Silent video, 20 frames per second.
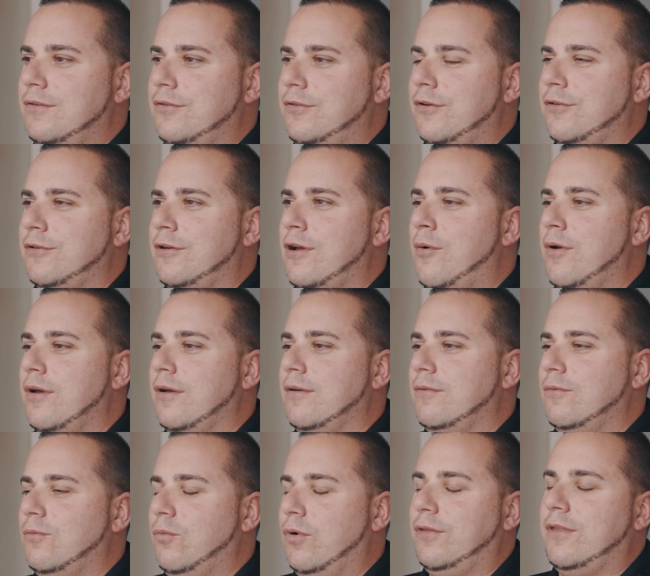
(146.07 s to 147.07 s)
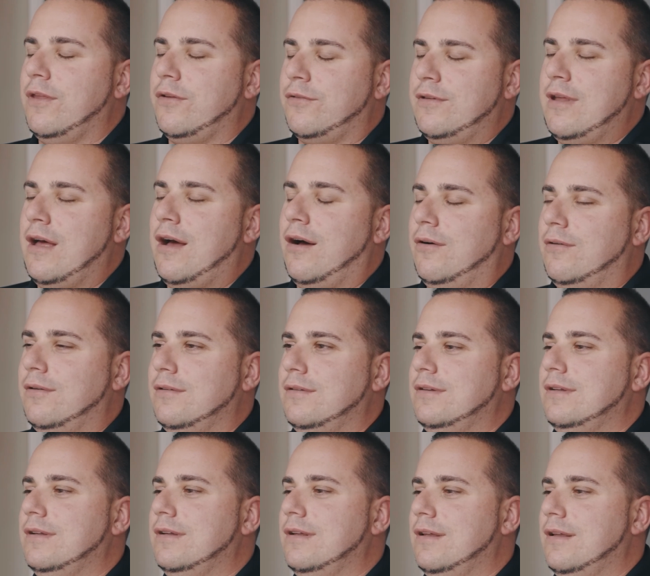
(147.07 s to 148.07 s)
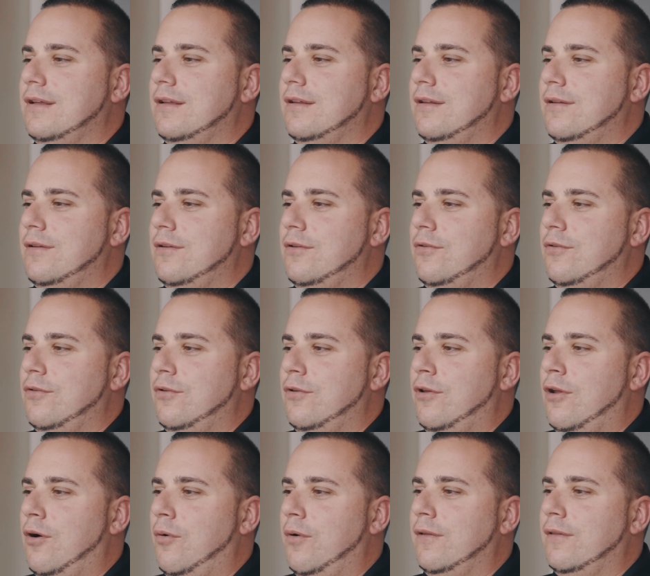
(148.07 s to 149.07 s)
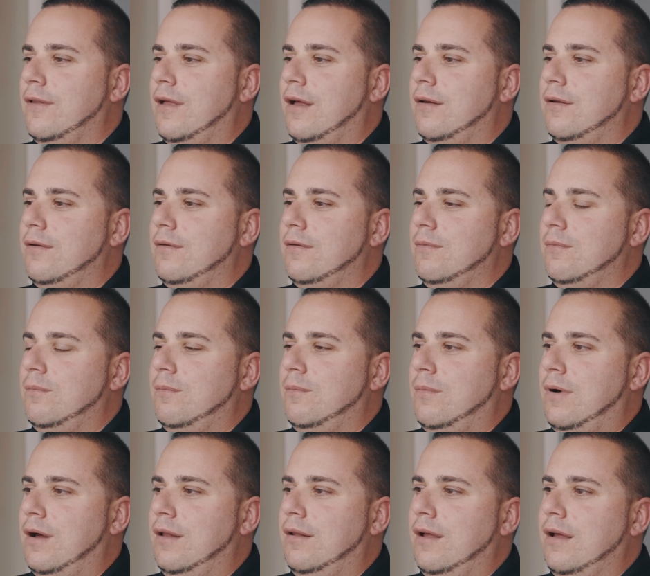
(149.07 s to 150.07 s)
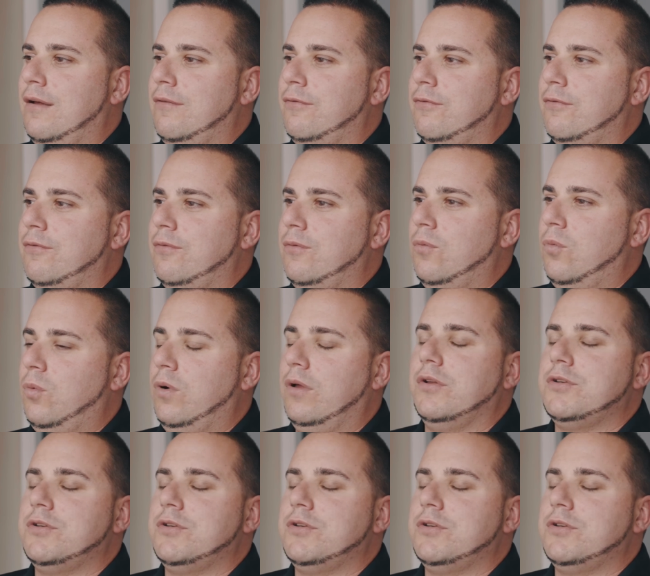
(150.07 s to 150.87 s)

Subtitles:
Just going with this now, knowing that my life will